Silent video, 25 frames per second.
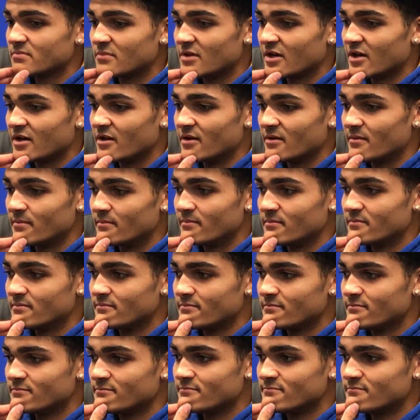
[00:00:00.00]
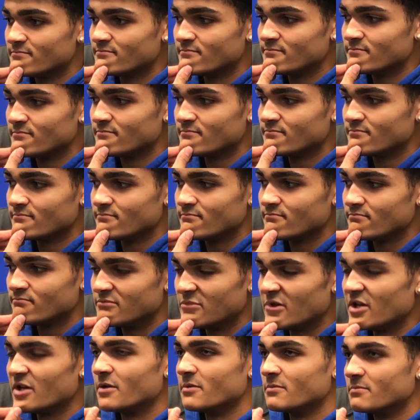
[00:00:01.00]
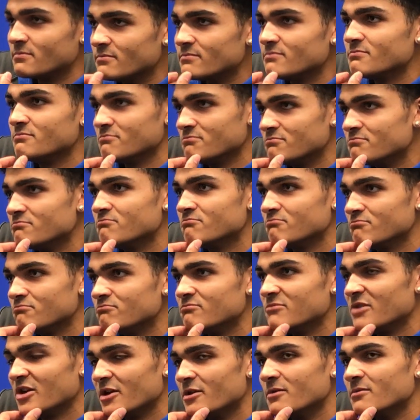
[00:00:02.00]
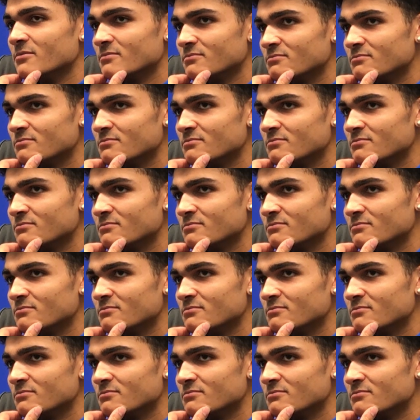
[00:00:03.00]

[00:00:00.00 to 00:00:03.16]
Um, yeah. Mm-hmm. Yeah.